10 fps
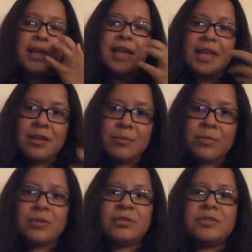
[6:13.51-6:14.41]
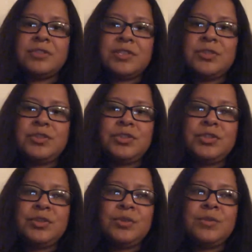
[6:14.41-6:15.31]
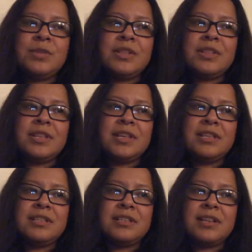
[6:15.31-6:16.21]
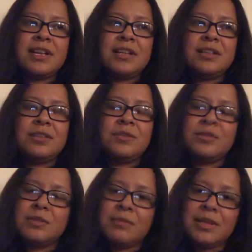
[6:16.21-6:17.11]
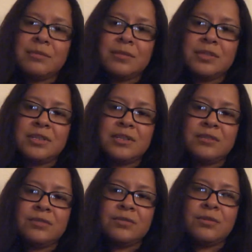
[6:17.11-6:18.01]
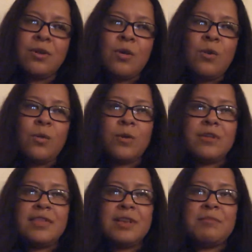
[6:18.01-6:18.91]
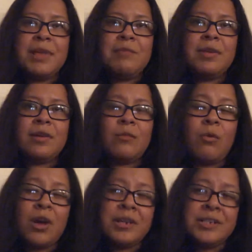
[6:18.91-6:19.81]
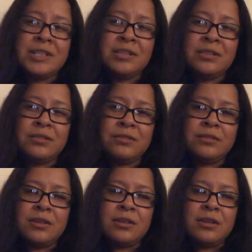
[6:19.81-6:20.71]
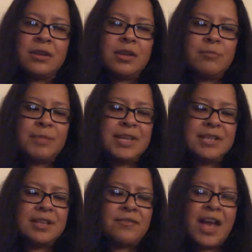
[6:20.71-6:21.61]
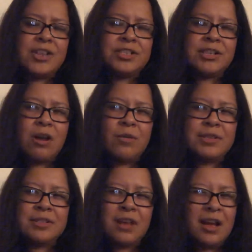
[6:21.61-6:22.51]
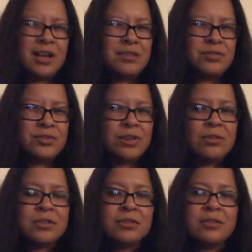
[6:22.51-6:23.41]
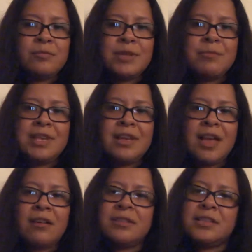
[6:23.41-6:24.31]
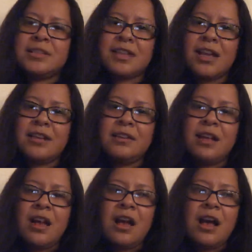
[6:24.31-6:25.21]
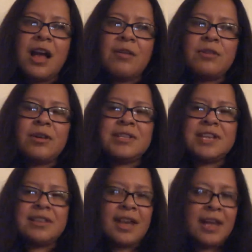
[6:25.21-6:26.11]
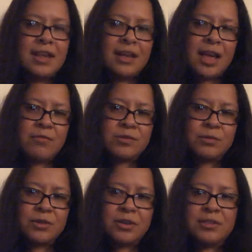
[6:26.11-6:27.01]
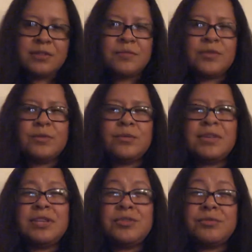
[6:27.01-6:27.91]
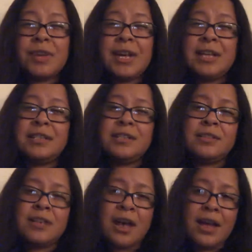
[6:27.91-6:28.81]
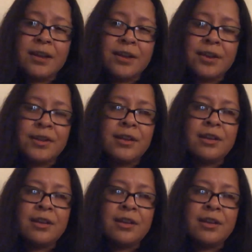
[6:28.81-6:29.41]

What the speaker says: able to do the things that I used to be able to do, or that maybe I want to do, because I've actually always kind of struggled a little bit being out in the sun. I would always get the headache afterwards and feel really drained and tired.